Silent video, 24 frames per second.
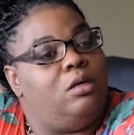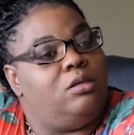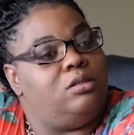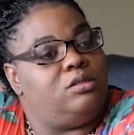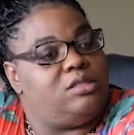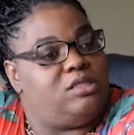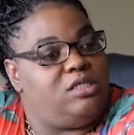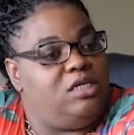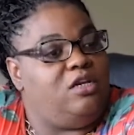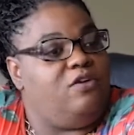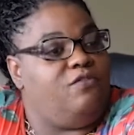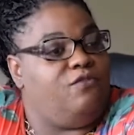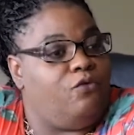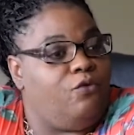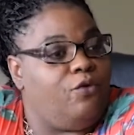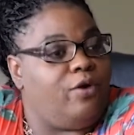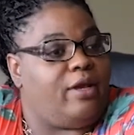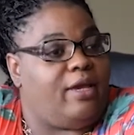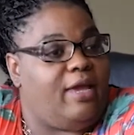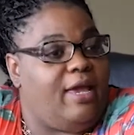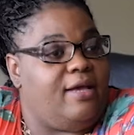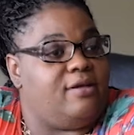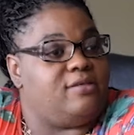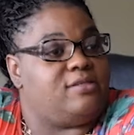CD4
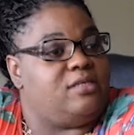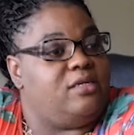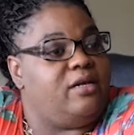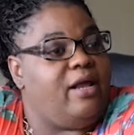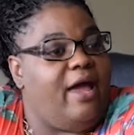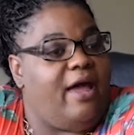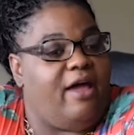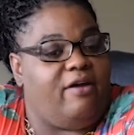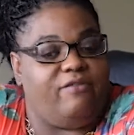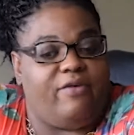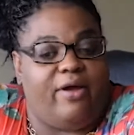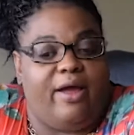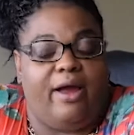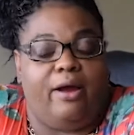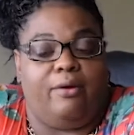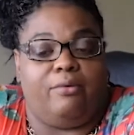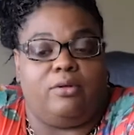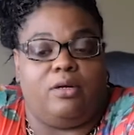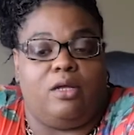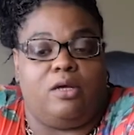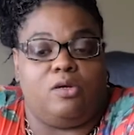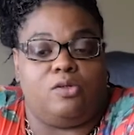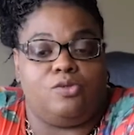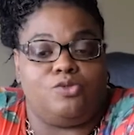counts and high
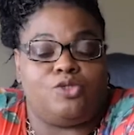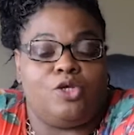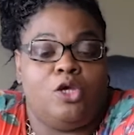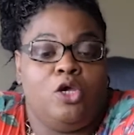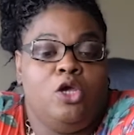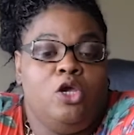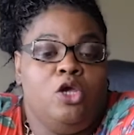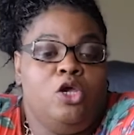viral loads.